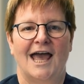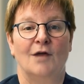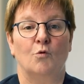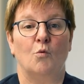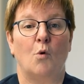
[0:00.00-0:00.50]

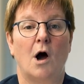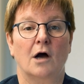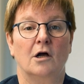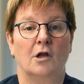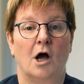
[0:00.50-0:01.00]
and will
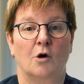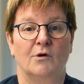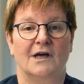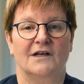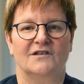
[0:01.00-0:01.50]
walk along
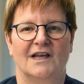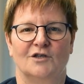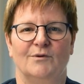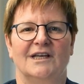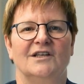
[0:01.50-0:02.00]
with us
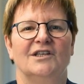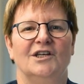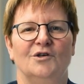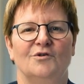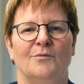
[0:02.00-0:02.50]
as we
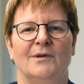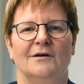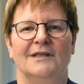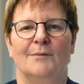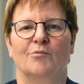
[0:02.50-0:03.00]
continue to
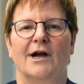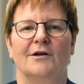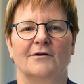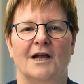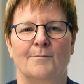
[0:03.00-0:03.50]
build a
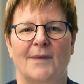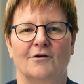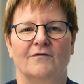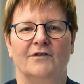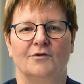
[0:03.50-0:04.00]
brighter and
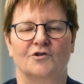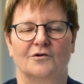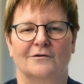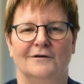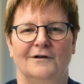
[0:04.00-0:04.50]
better
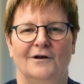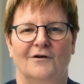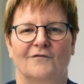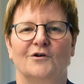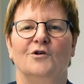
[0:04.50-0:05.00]
future
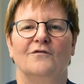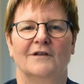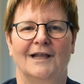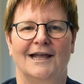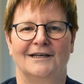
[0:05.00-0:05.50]
for
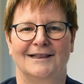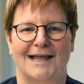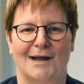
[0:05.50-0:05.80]
Newfoundland and